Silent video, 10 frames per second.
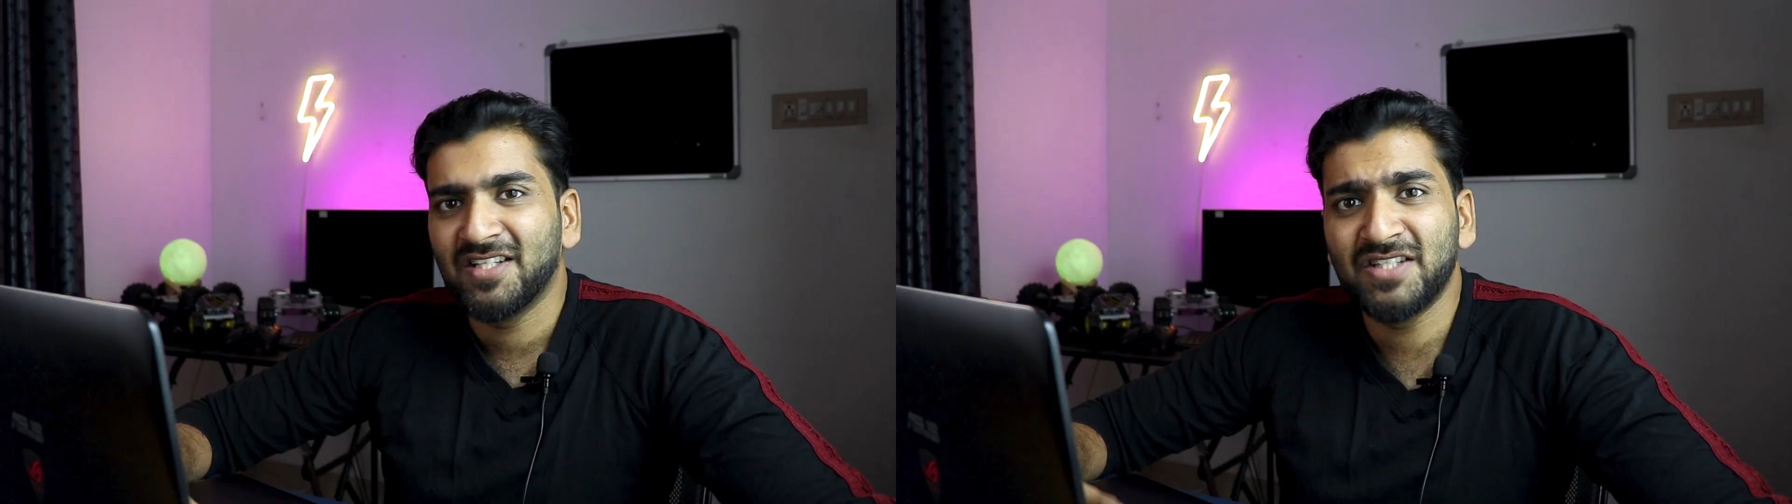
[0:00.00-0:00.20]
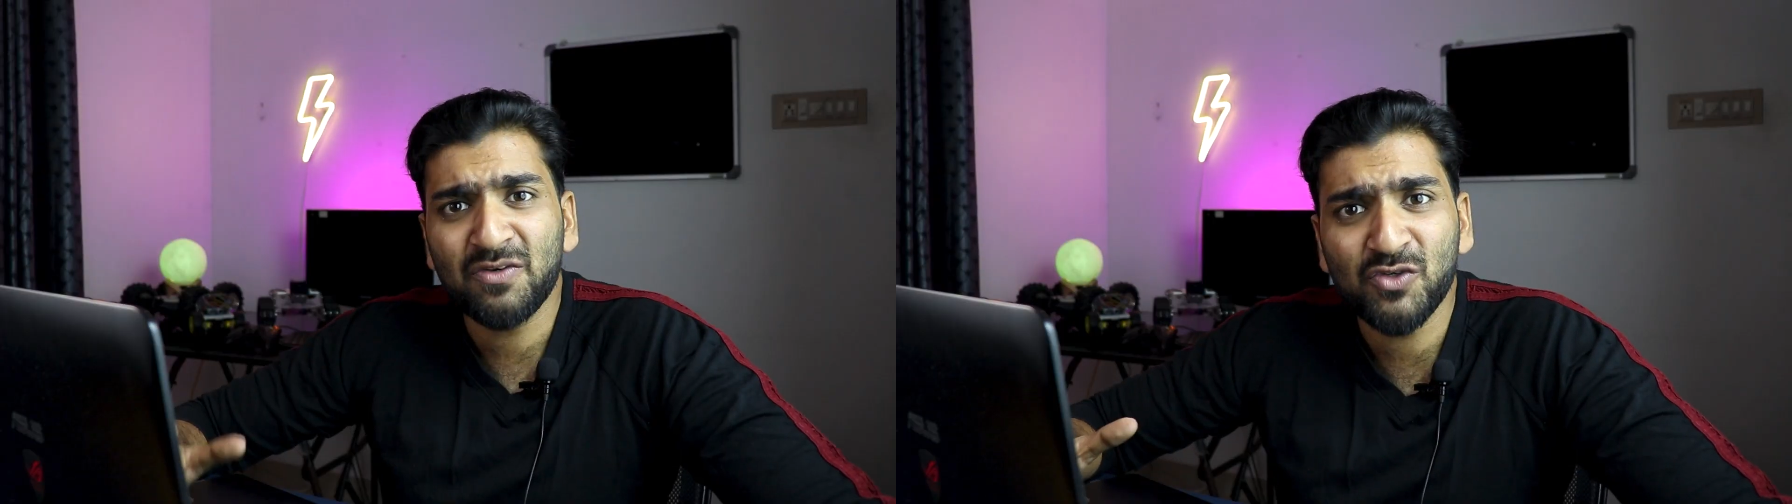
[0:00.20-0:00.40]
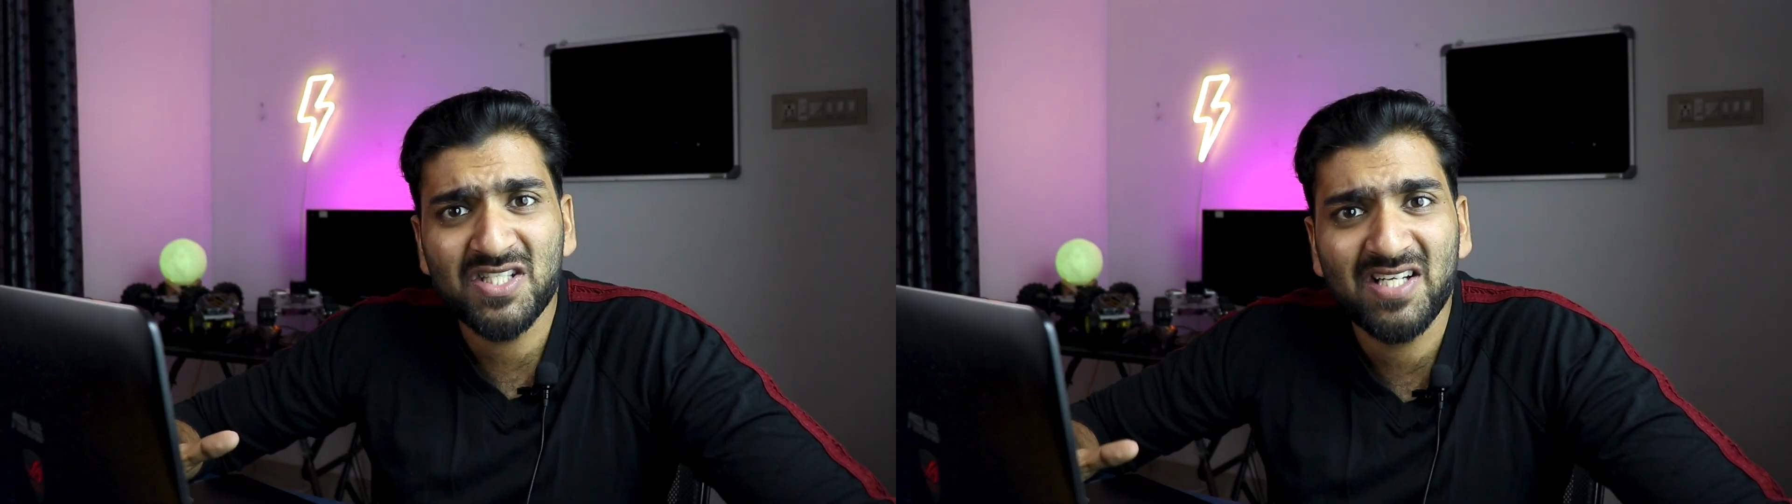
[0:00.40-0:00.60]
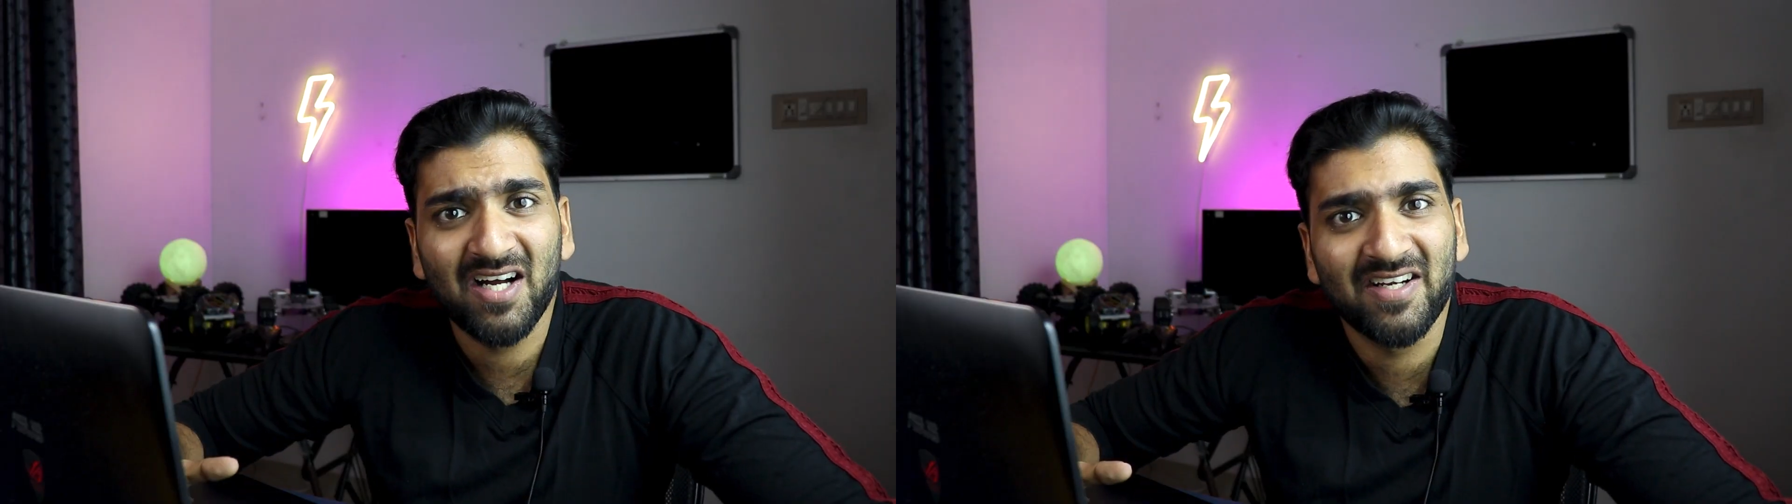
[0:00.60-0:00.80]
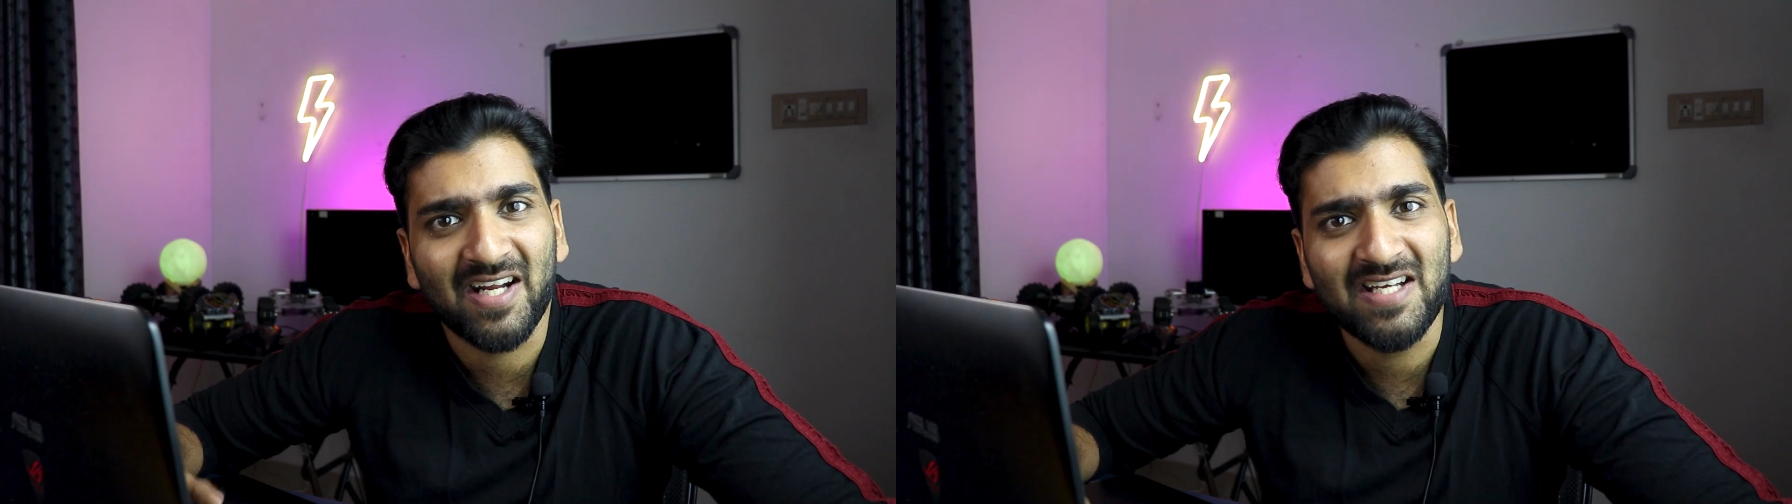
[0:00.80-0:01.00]
That wasn't
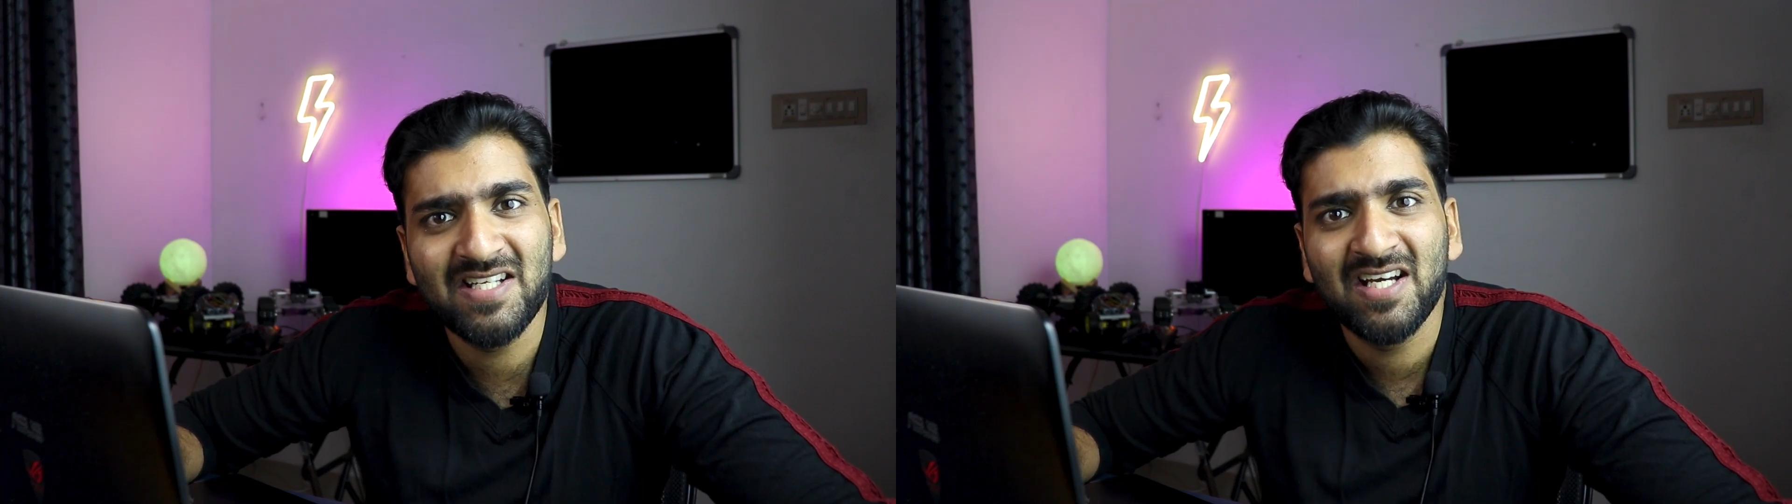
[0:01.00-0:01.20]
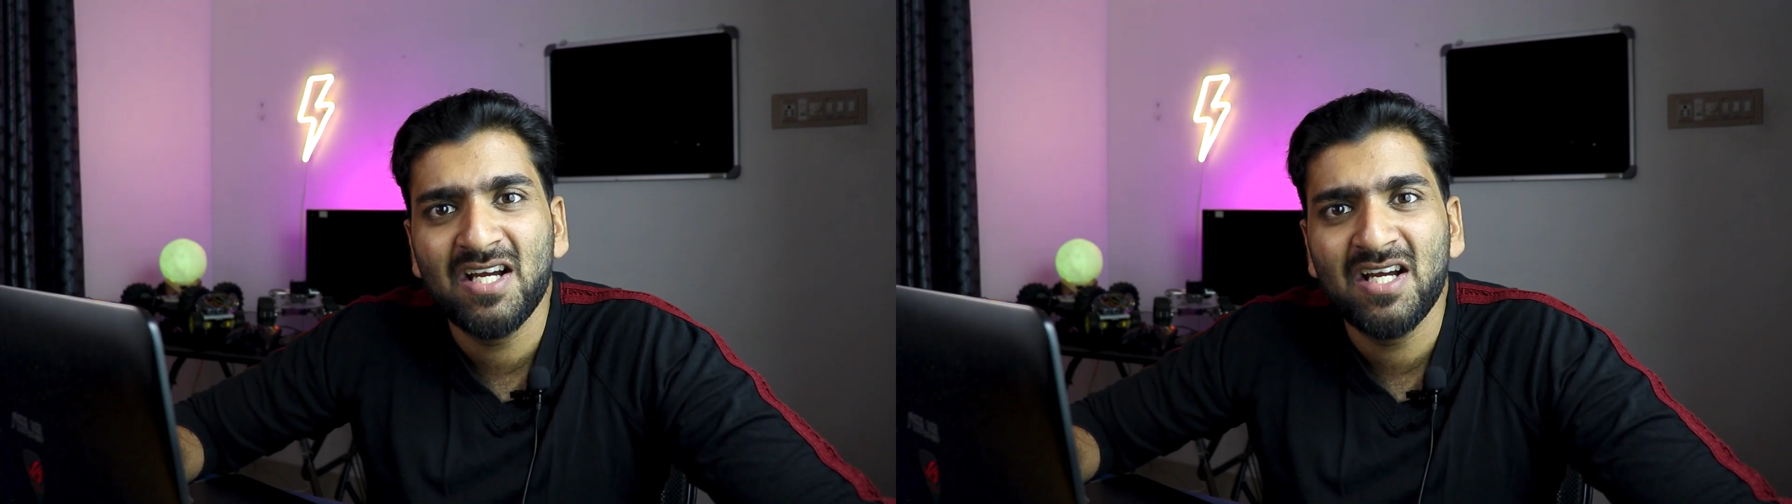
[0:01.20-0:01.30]
hard right?